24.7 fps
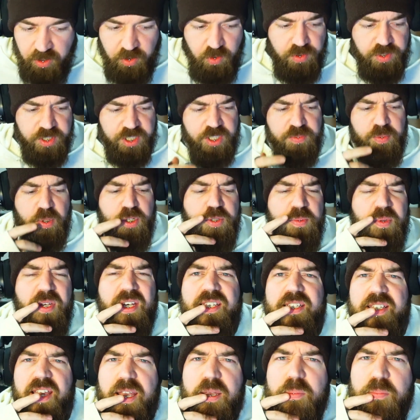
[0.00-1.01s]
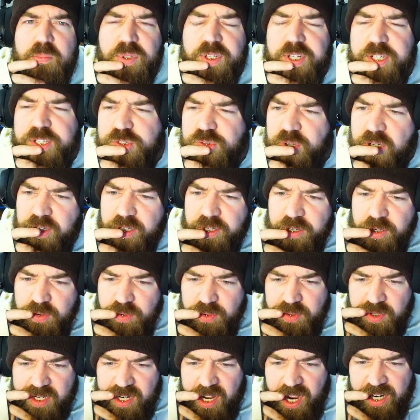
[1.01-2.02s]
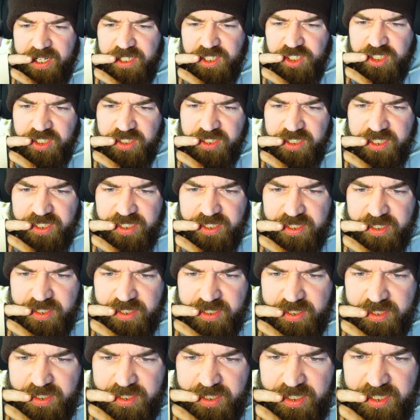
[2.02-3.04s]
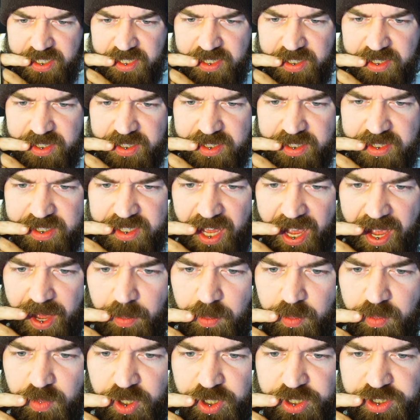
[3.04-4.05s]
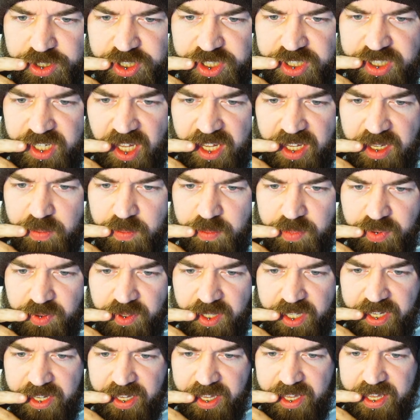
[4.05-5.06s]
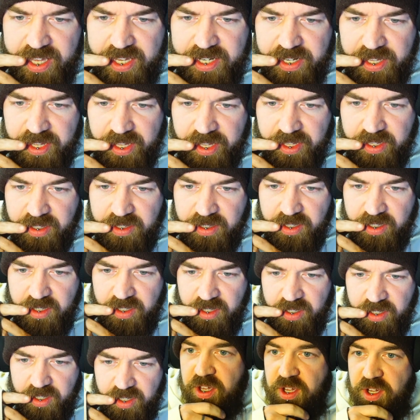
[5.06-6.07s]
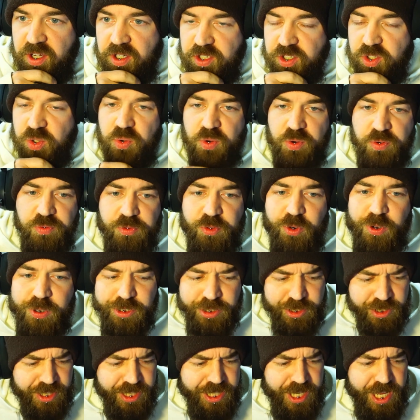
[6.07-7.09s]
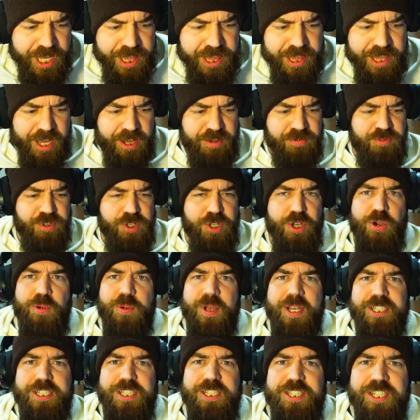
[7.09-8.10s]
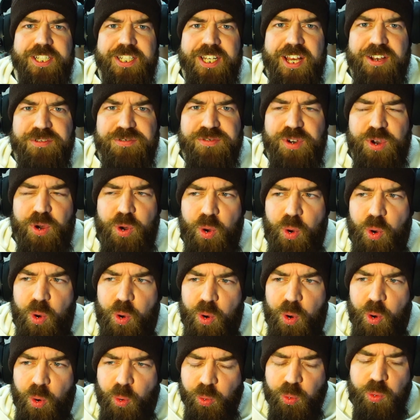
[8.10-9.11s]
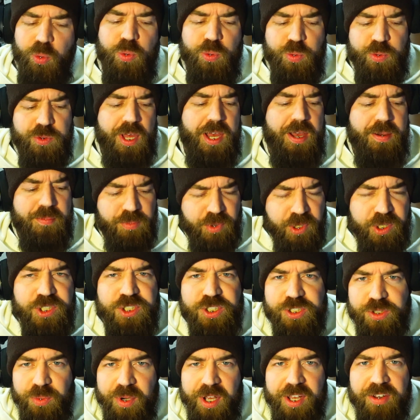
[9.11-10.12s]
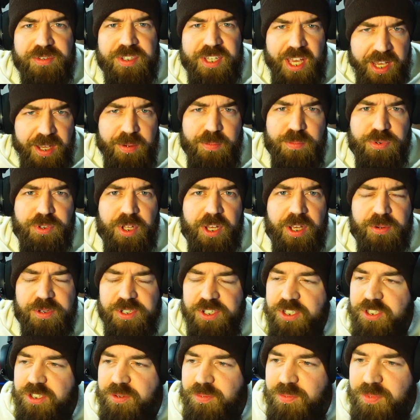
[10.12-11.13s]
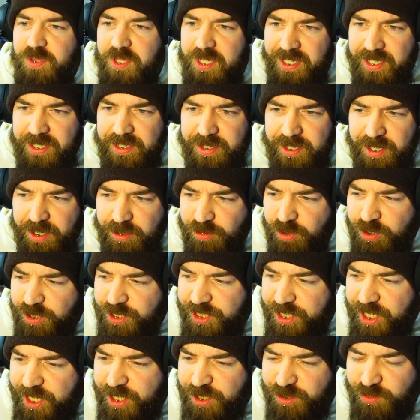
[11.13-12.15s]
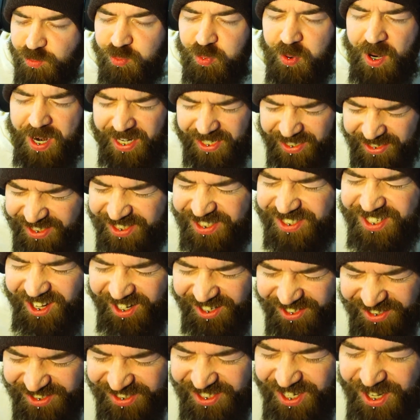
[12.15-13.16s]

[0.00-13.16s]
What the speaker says: Well, this is supposed to be a gameplay trailer. I don't actually see that much gameplay in it. So unfortunately, in that video, we actually didn't have all that much in the way of gameplay, which is something that I've got to say is really starting to get